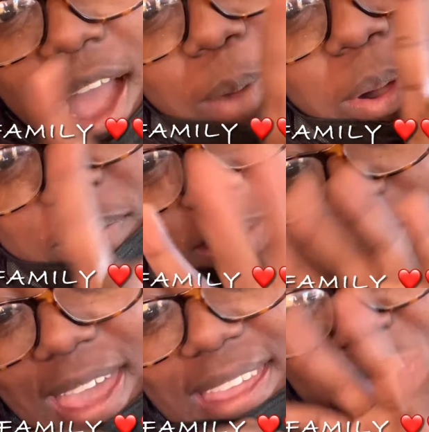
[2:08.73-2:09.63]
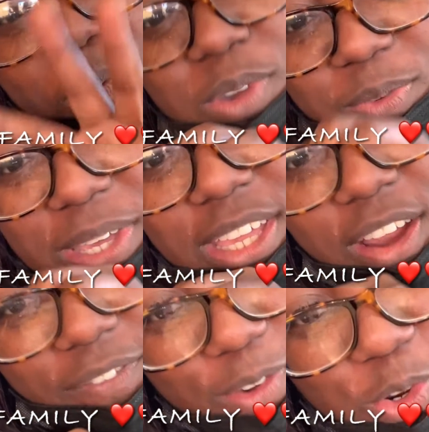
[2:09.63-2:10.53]
I will be back when we get
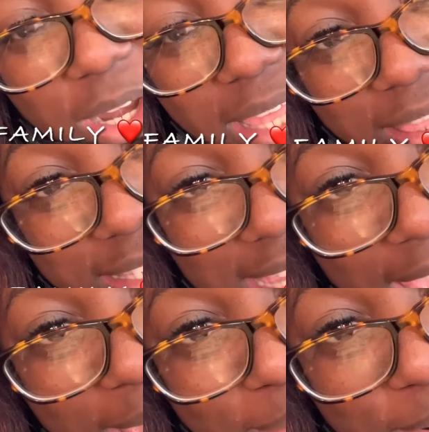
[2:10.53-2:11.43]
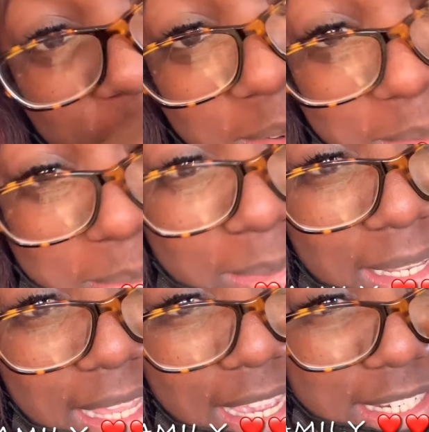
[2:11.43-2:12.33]
our food at the table my
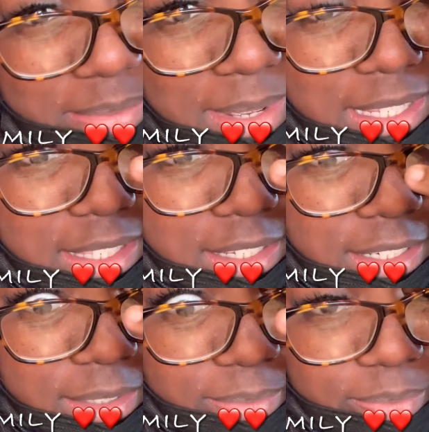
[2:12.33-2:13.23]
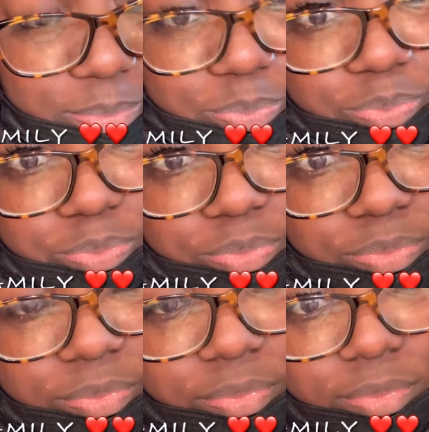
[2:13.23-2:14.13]
last mess up
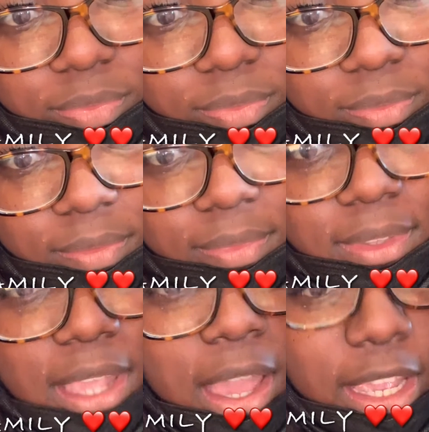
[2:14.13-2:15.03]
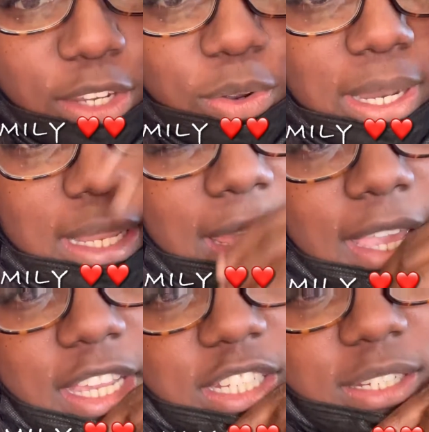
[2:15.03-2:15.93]
Y'all ignore that
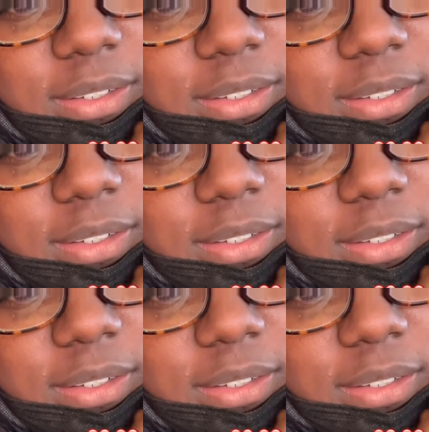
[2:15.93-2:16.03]
lash.